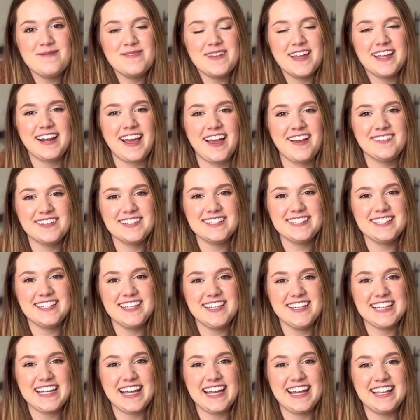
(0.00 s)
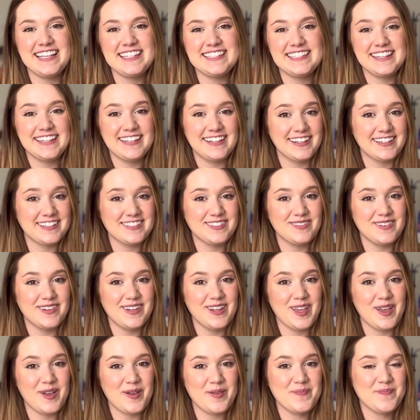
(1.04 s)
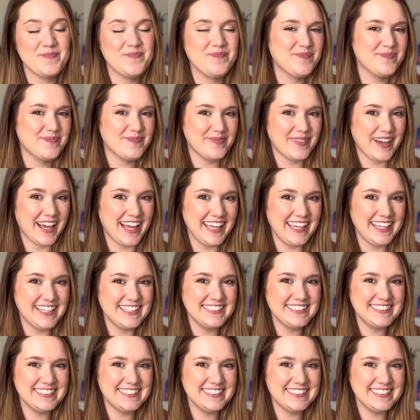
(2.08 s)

and I will see you guys in the next video. Bye!